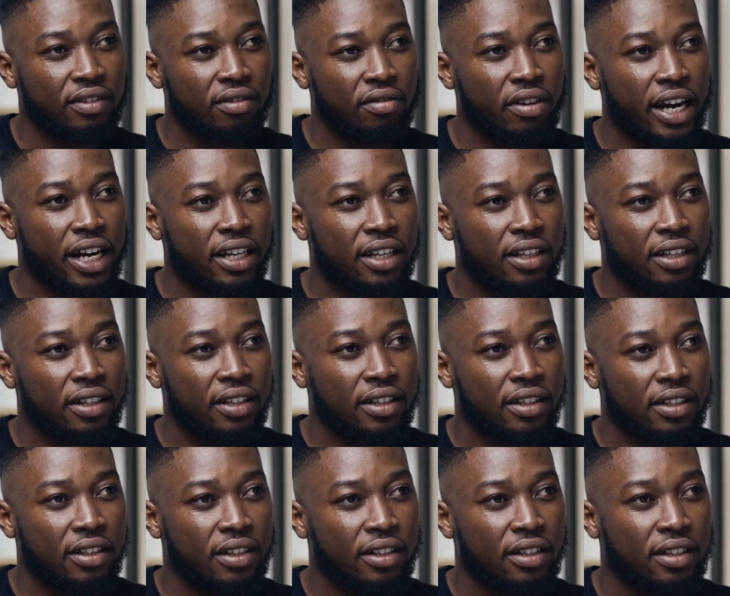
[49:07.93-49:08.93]
Right?
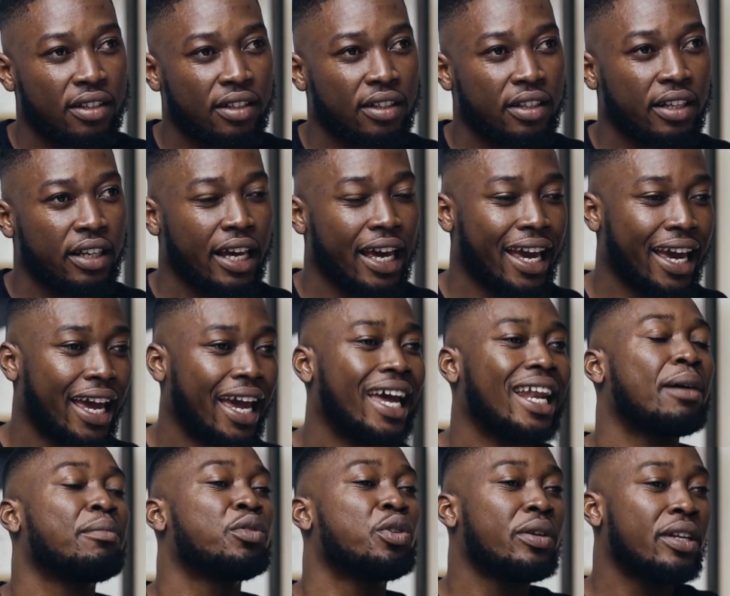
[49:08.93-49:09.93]

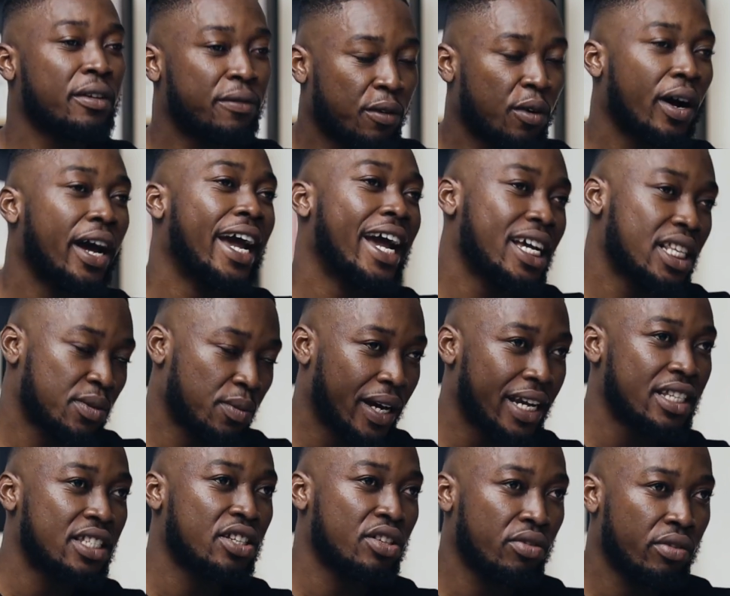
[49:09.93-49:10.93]
And I'm doing it for
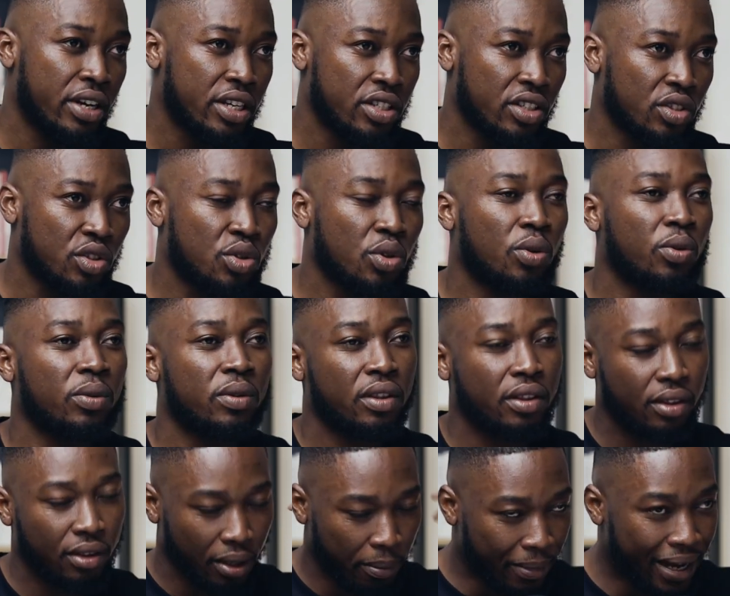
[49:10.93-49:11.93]
XYZ reason. So
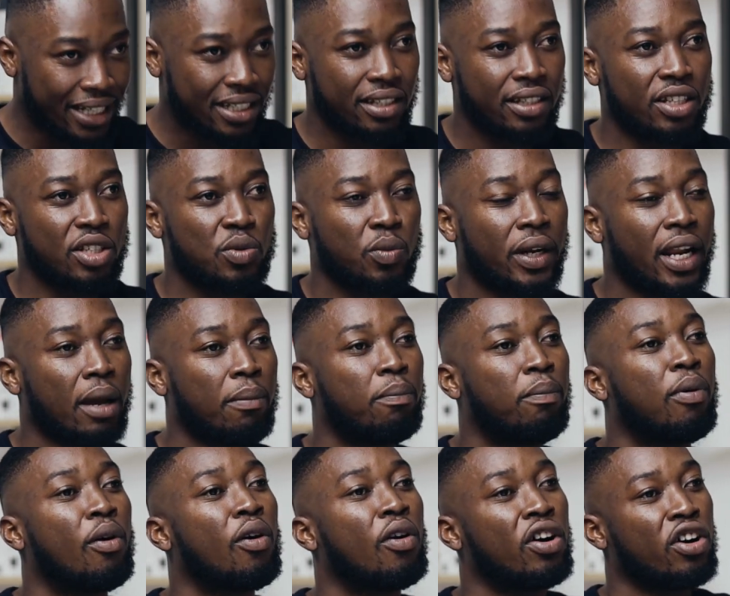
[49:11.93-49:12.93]
imagine this. When I
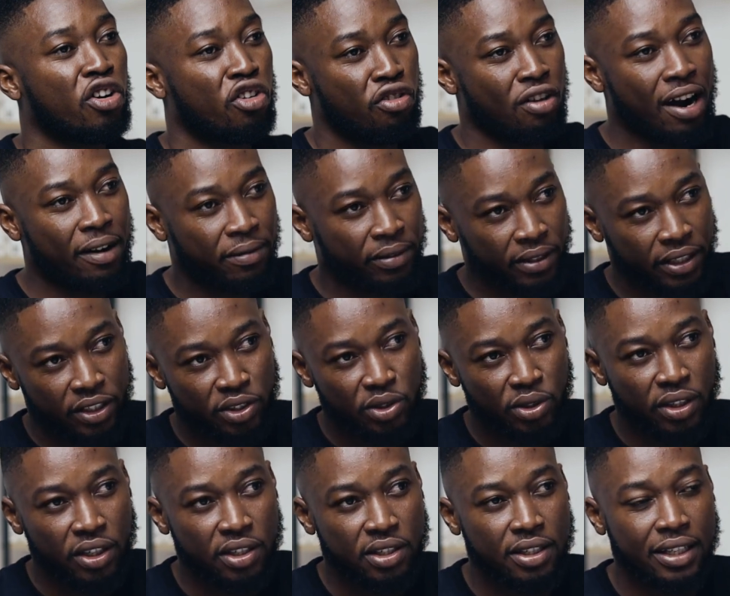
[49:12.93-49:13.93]
pour gravel
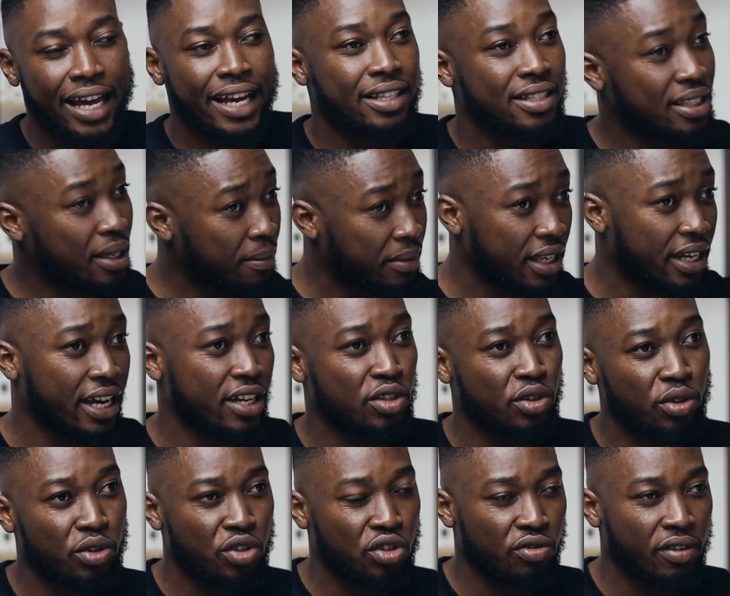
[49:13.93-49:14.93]
into this, like, same thing I
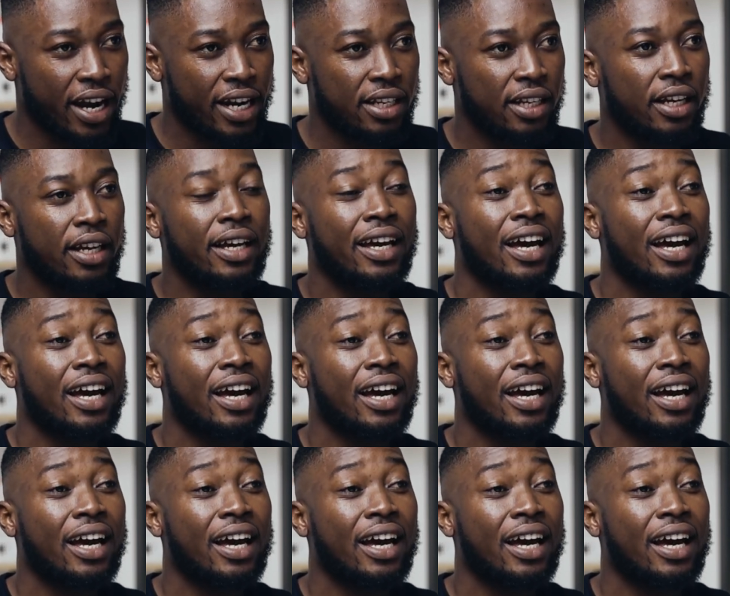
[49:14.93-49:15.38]
told you, right?